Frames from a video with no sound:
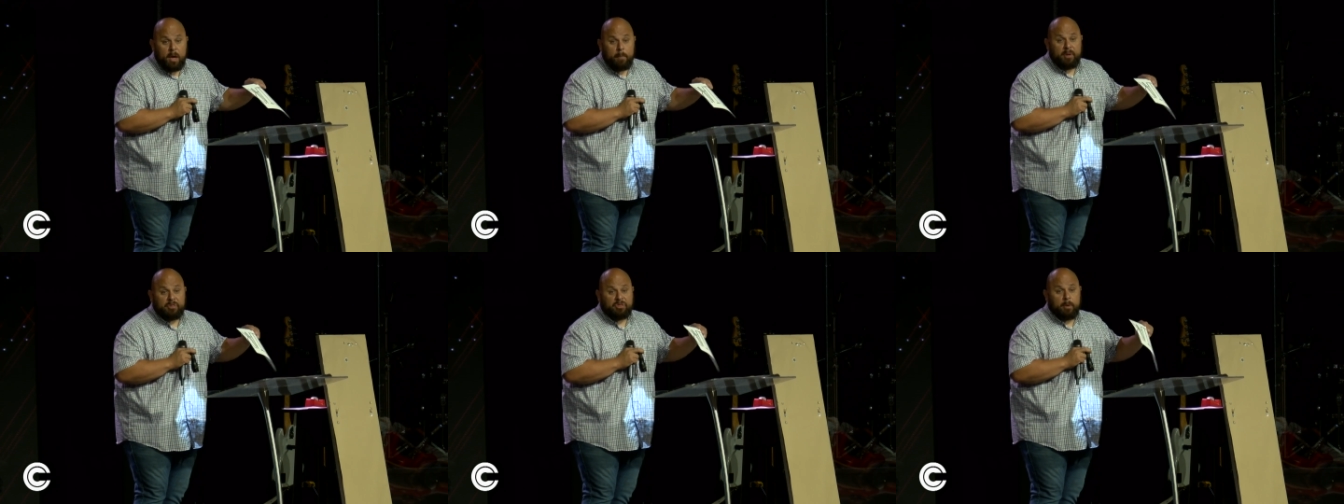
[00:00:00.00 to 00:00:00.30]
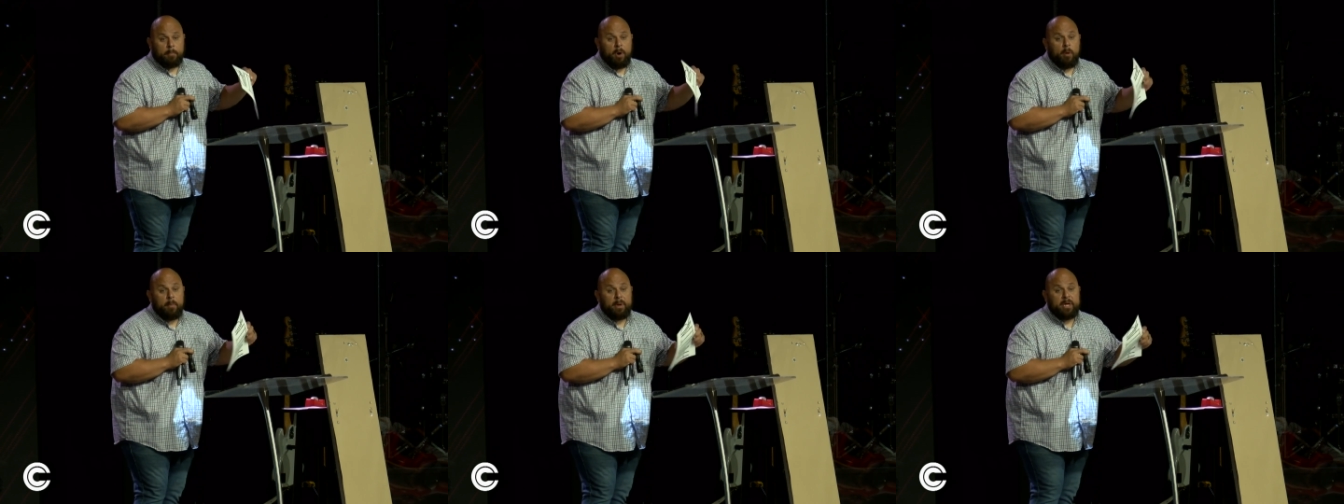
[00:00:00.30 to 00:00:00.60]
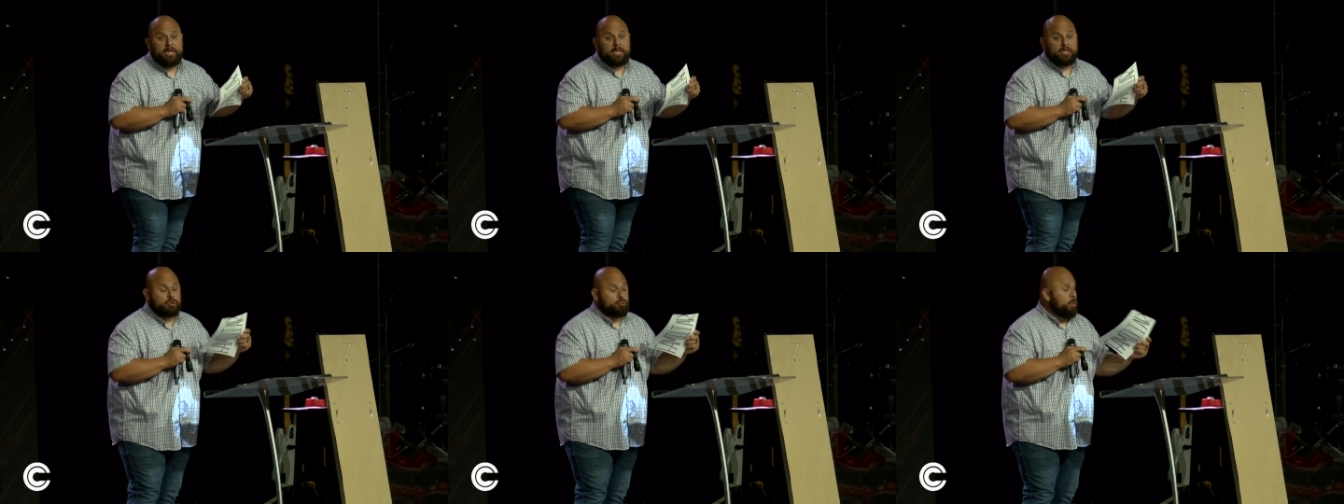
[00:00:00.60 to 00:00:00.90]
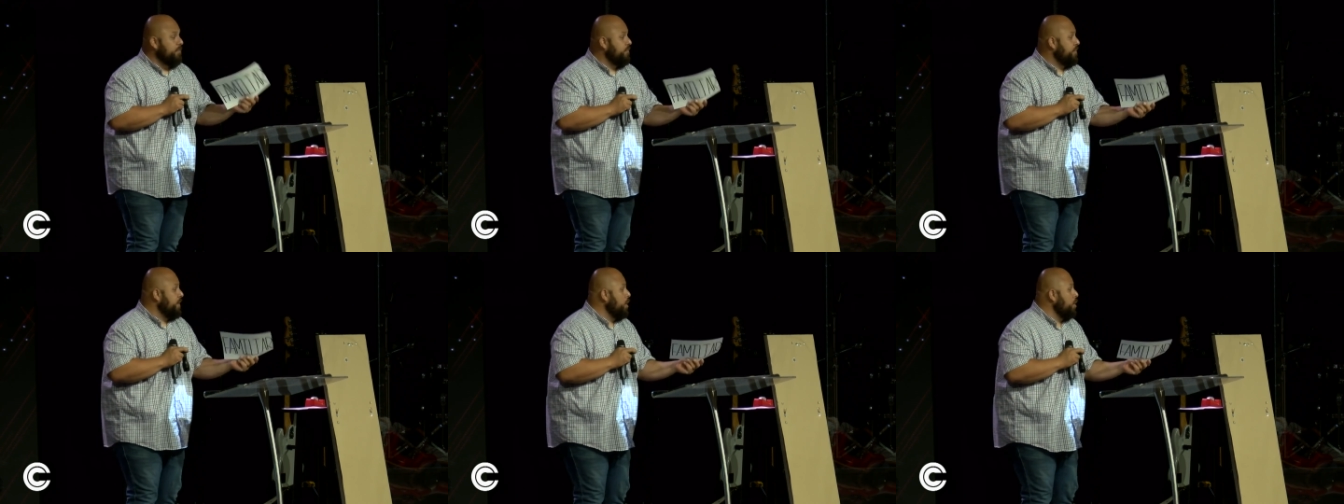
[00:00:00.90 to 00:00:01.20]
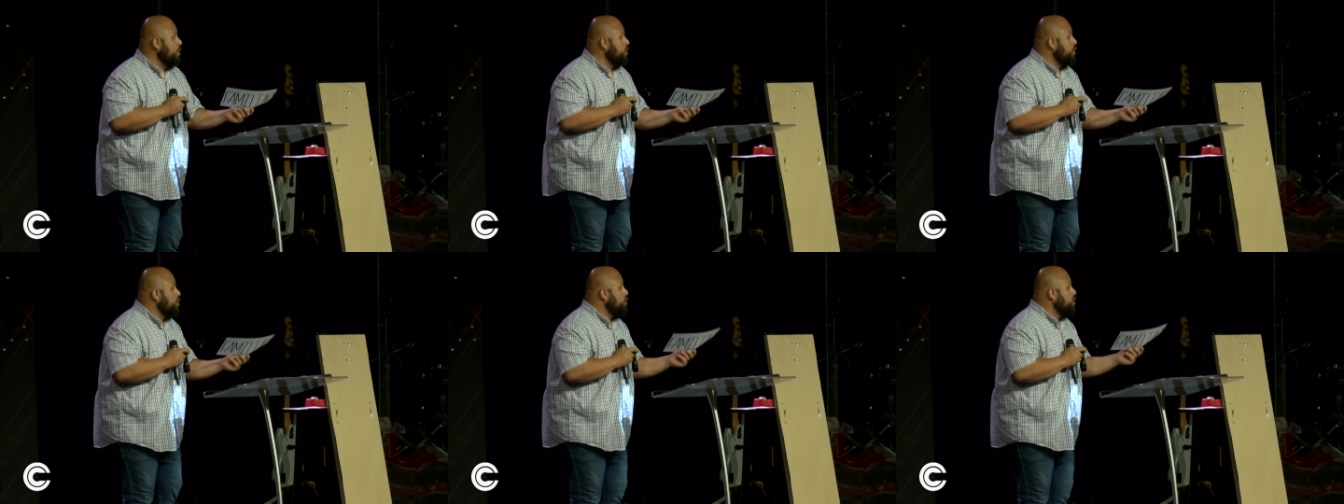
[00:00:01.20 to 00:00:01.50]
But the moment it's
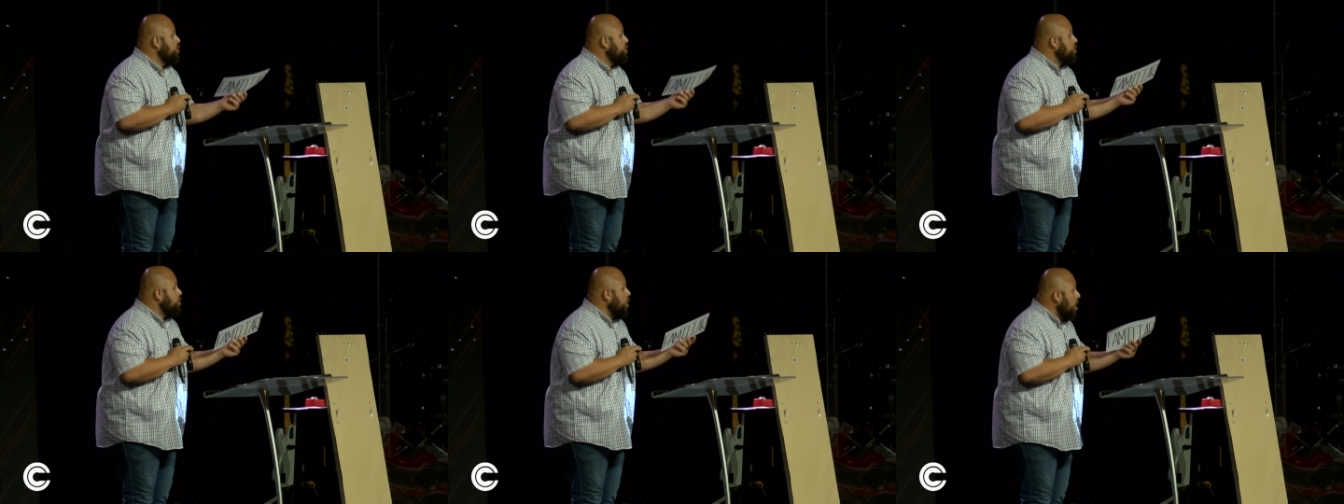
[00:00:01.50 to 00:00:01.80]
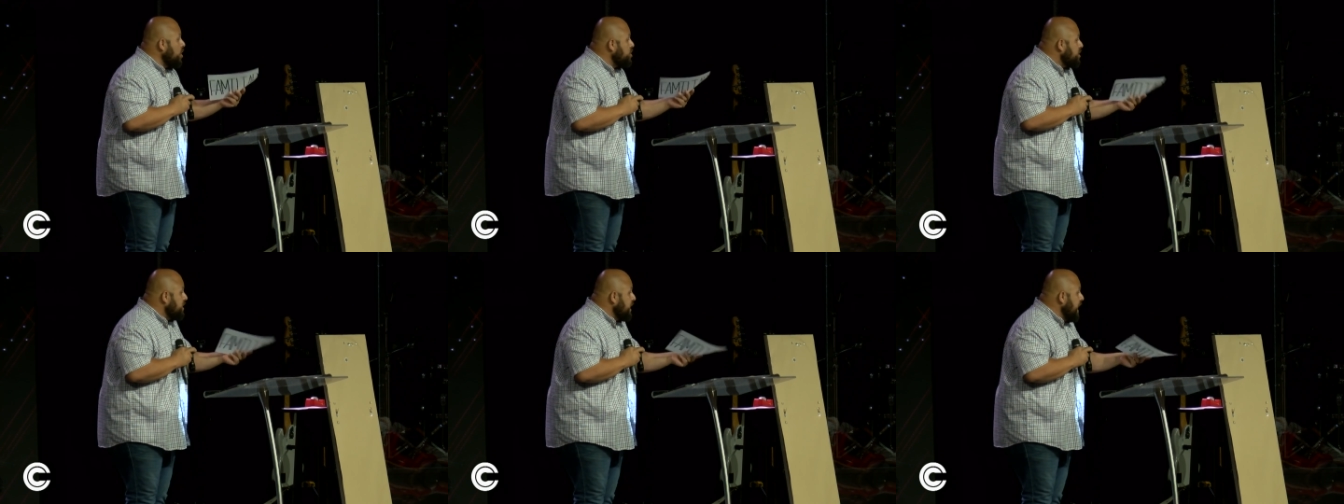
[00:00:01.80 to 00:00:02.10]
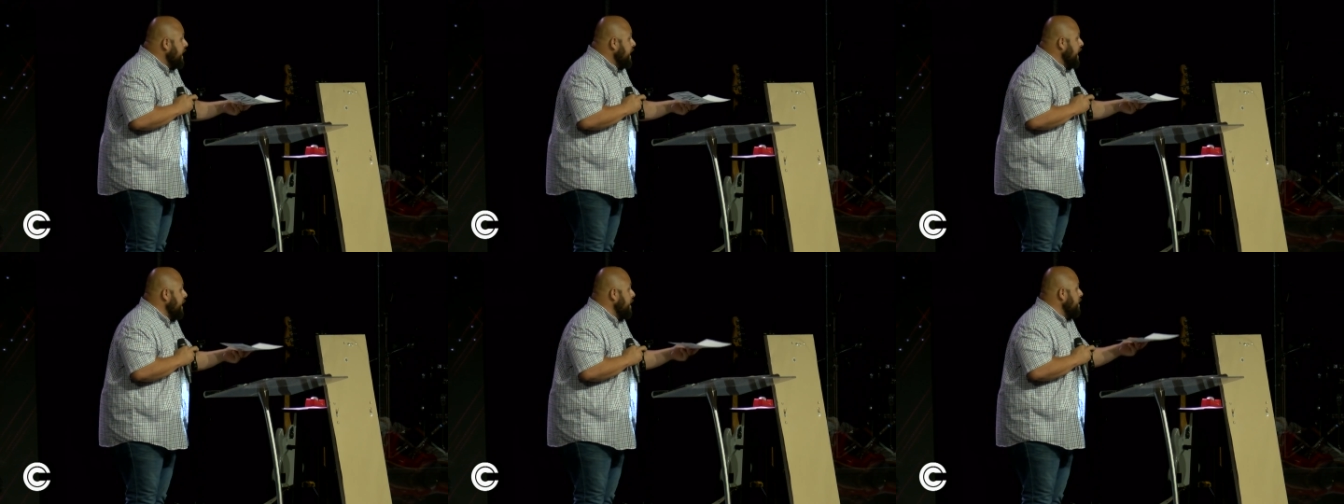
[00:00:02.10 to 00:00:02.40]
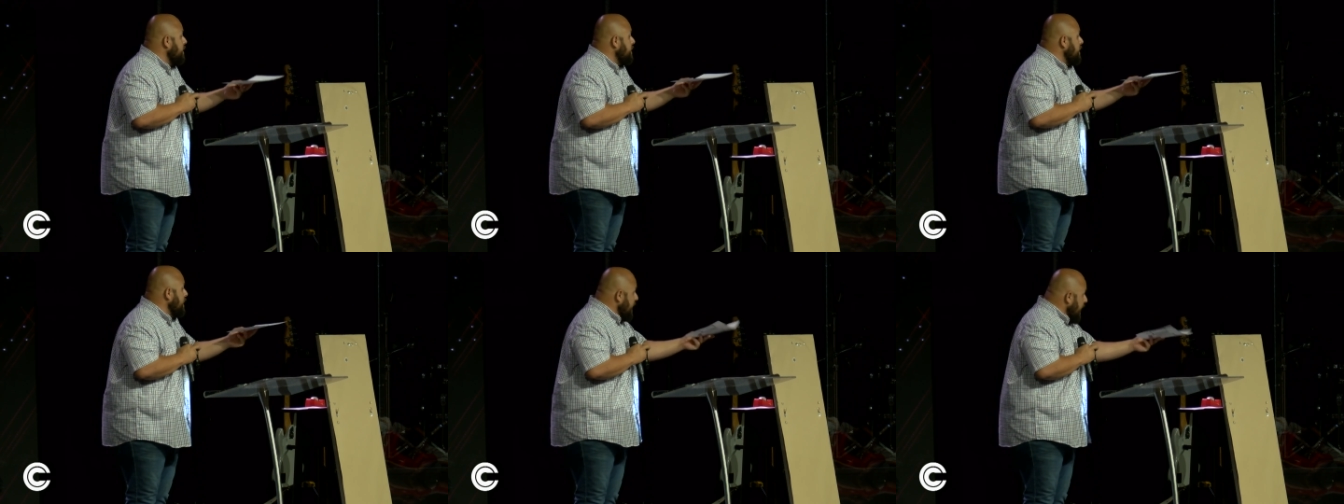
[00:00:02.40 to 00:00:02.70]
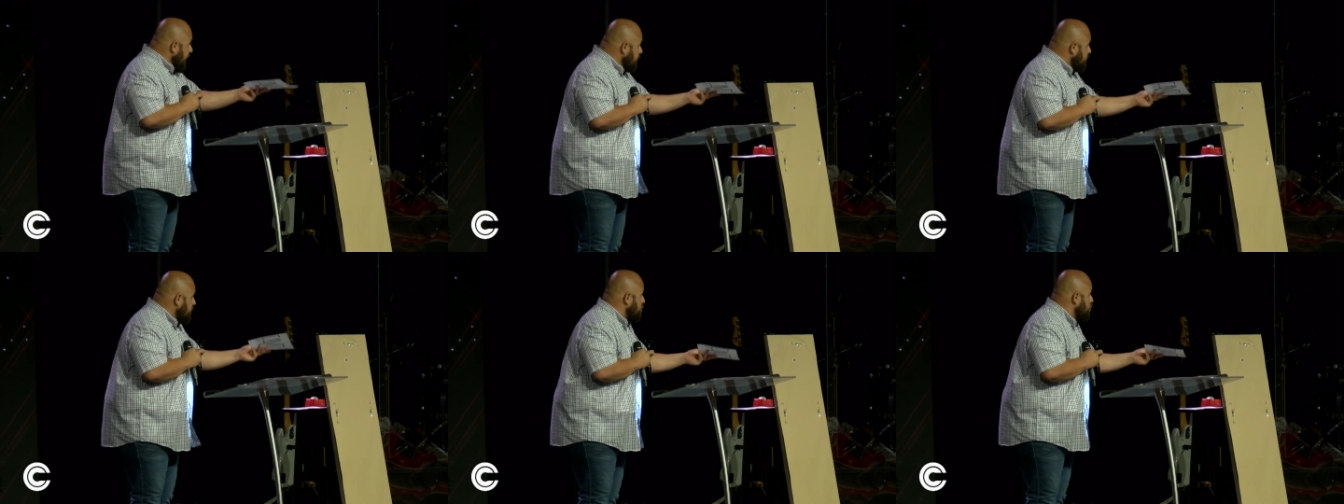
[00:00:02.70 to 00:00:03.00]
revealed, start seeking the
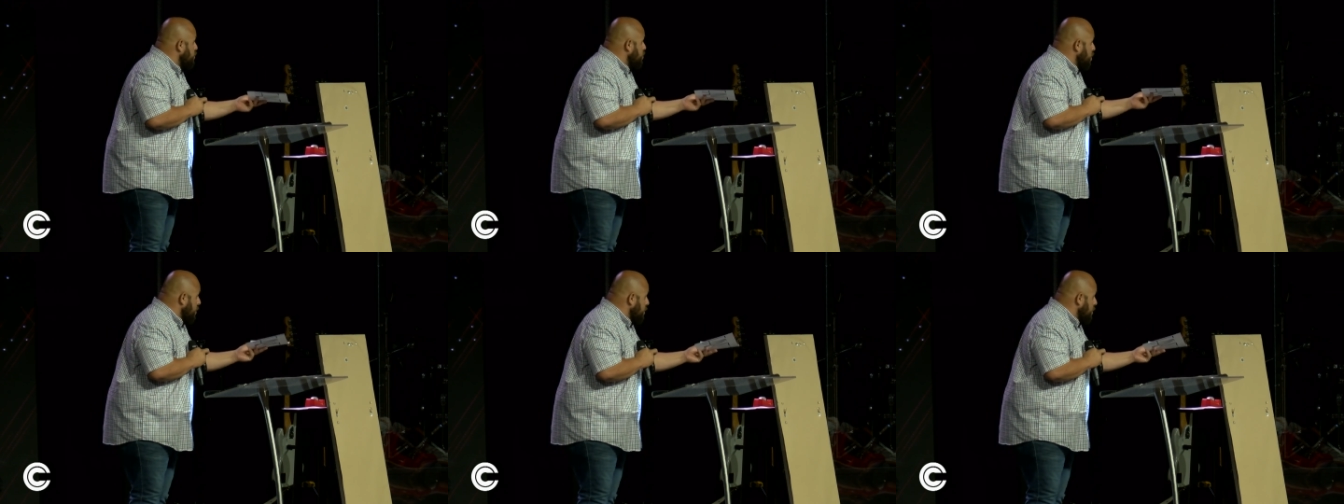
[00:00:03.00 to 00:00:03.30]
next